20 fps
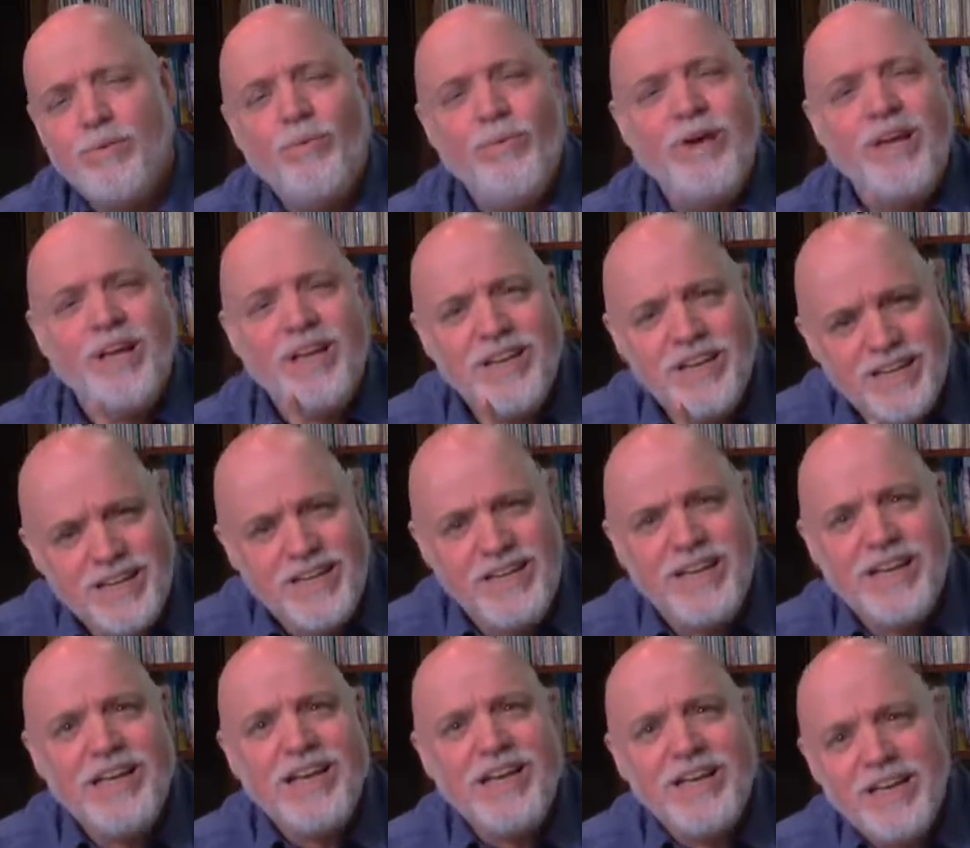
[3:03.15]
We
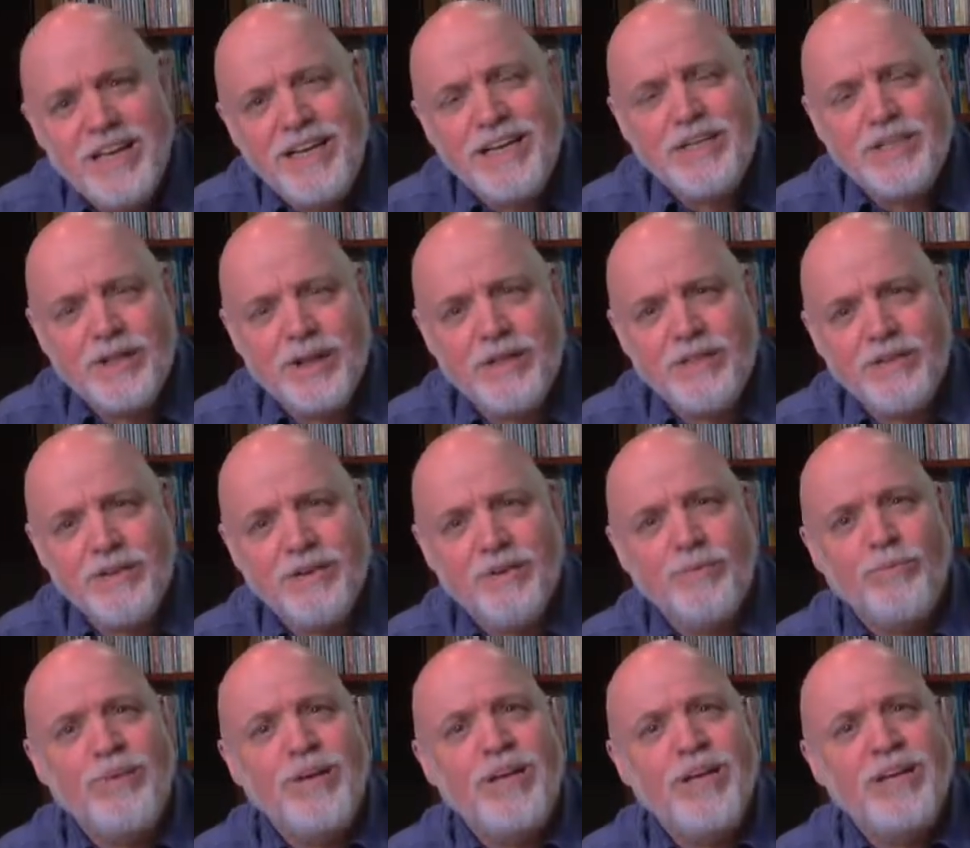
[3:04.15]
need each other.
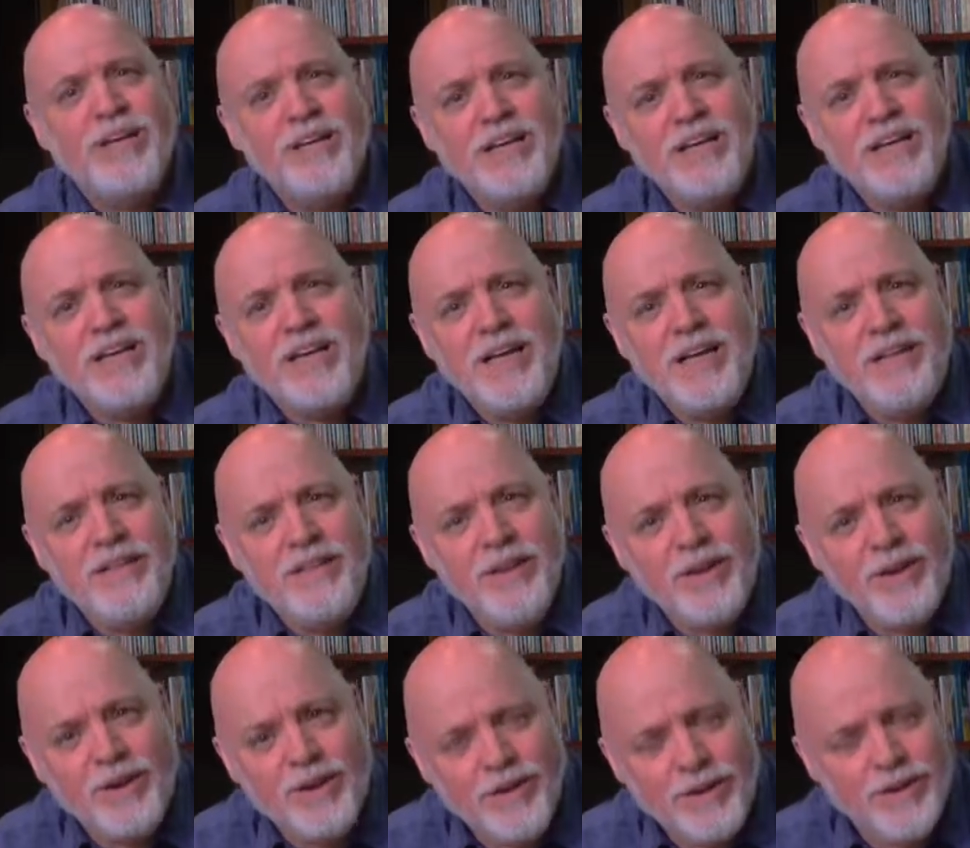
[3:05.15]
We need the
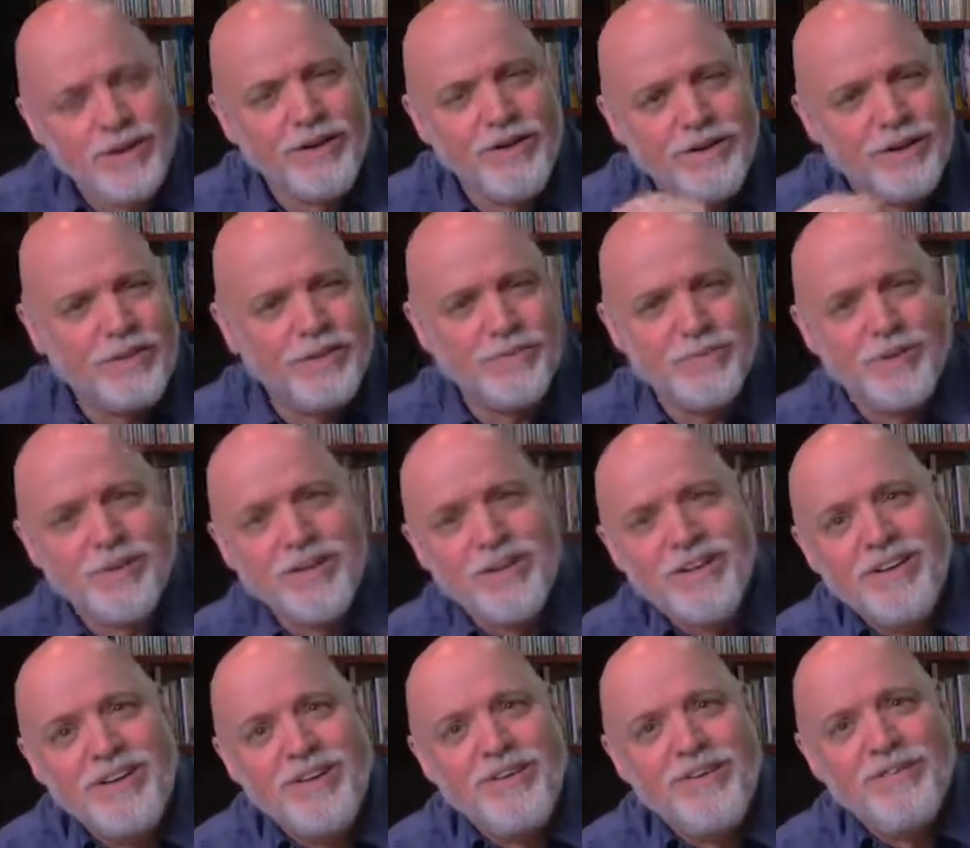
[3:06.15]
encouragement
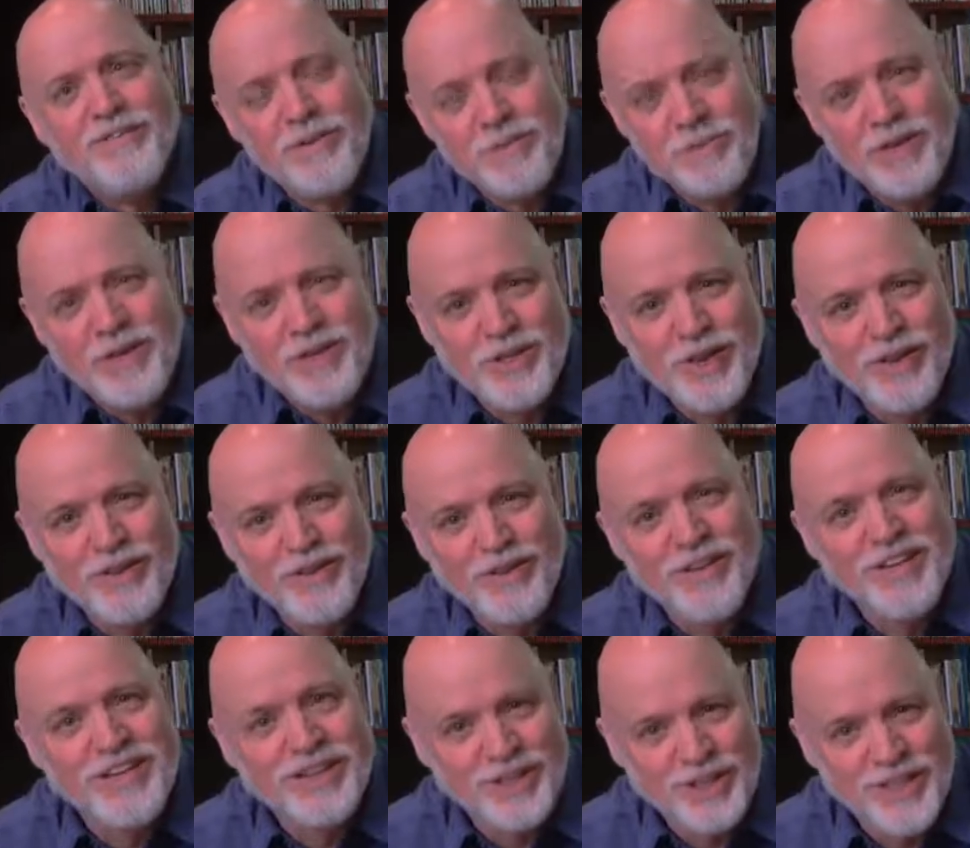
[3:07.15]
from each other
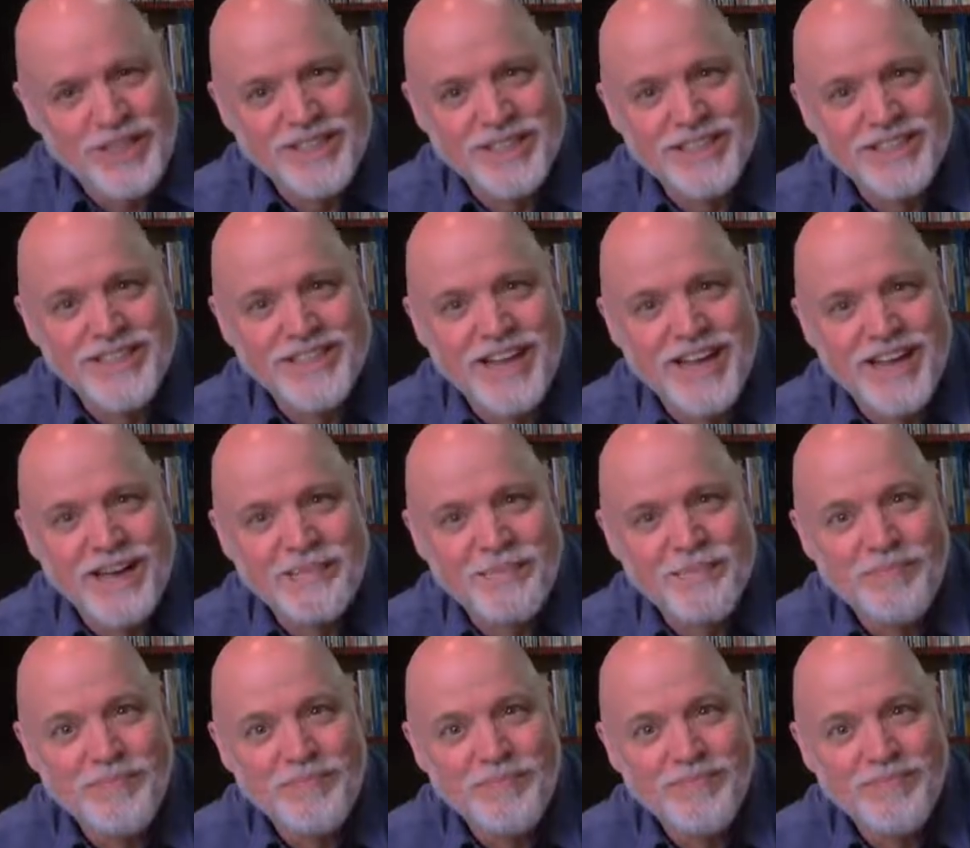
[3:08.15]
in Jesus' name.